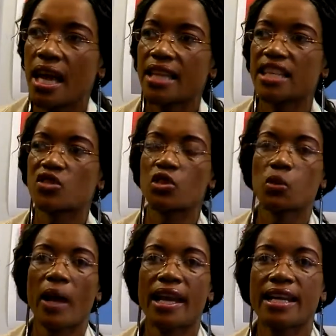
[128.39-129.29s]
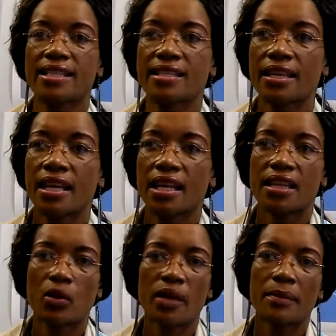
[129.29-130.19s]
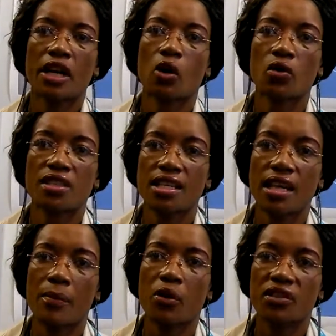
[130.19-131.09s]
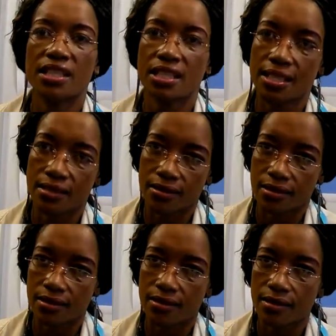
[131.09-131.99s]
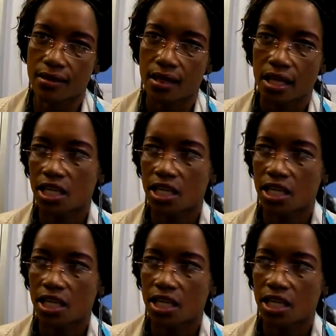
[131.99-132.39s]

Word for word: there's no toilet, then what am I causing? I'm causing diseases. Yeah.